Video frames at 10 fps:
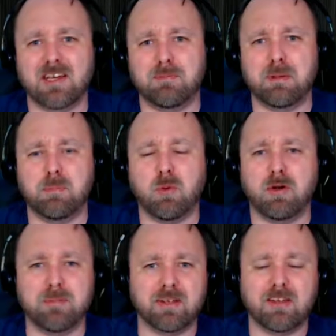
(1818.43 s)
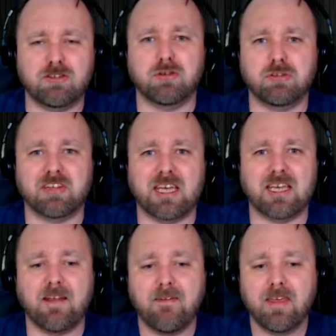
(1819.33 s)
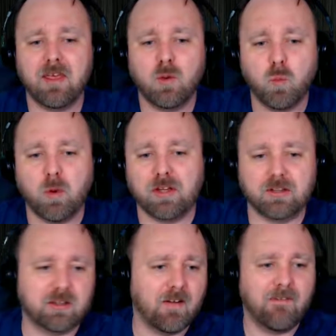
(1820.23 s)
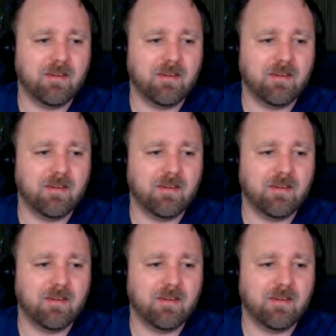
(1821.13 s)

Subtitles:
That would be boring. But as you say, with,